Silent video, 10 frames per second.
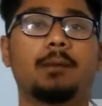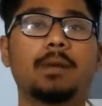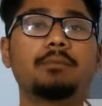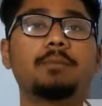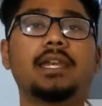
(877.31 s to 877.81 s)

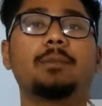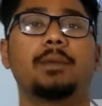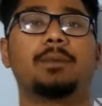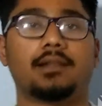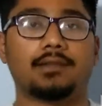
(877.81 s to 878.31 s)
among many
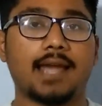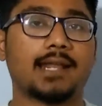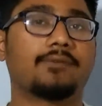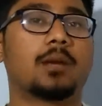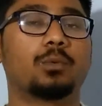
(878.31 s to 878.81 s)
people
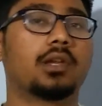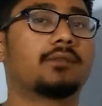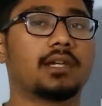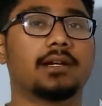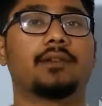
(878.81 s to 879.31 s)
that have come to
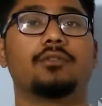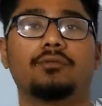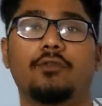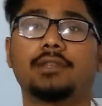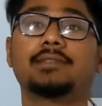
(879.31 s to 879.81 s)
give the
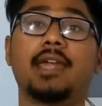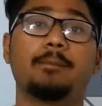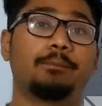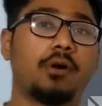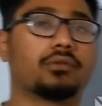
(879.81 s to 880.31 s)
interview for the
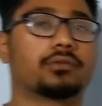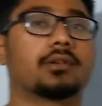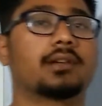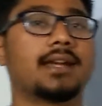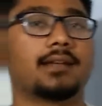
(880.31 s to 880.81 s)
same
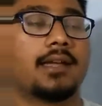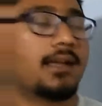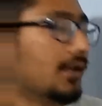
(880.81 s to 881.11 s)
post, right?